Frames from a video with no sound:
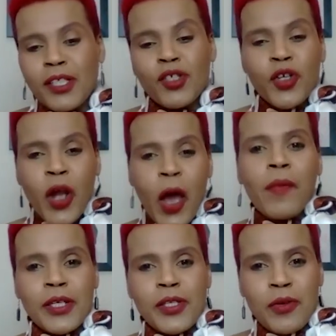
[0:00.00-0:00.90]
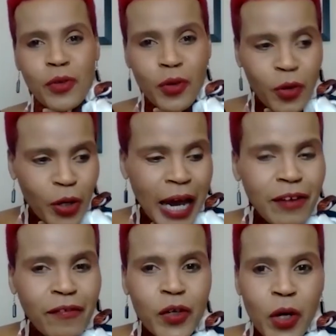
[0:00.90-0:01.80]
you know what you
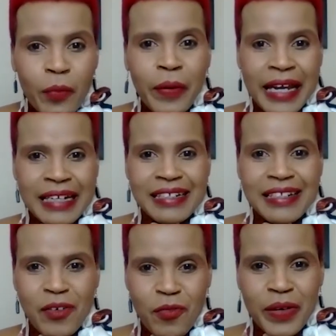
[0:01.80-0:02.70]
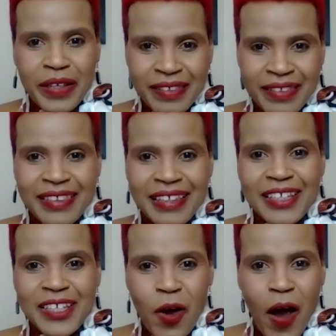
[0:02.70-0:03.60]
kind of go in with,
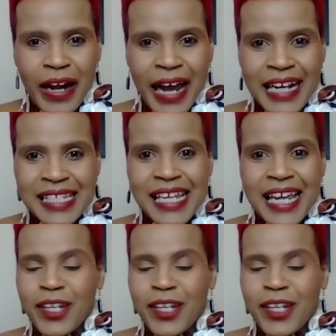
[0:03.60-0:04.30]
an idea.